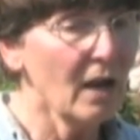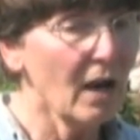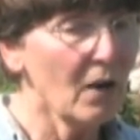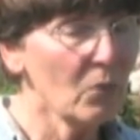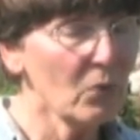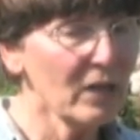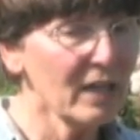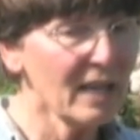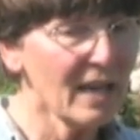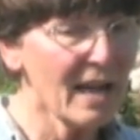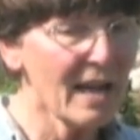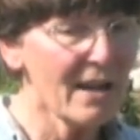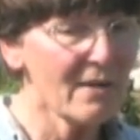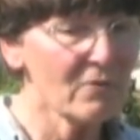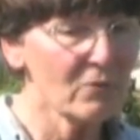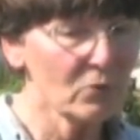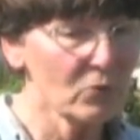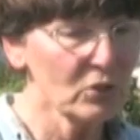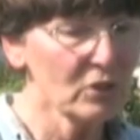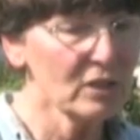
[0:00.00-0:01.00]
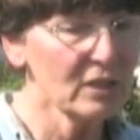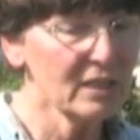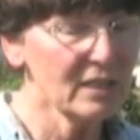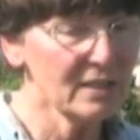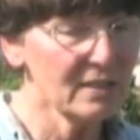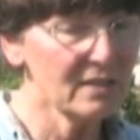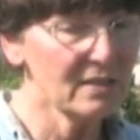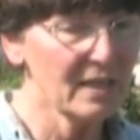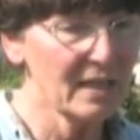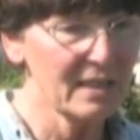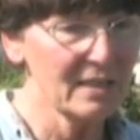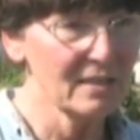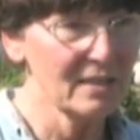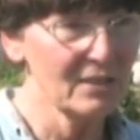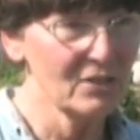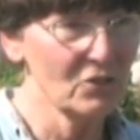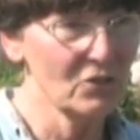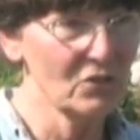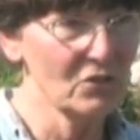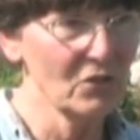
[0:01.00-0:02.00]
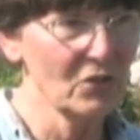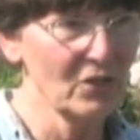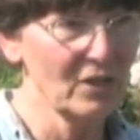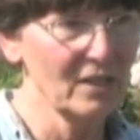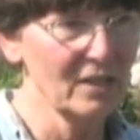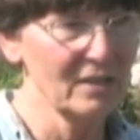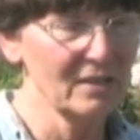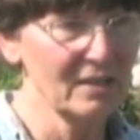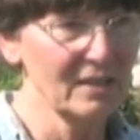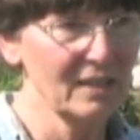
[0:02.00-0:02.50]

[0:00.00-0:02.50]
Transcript: We have really sandy soil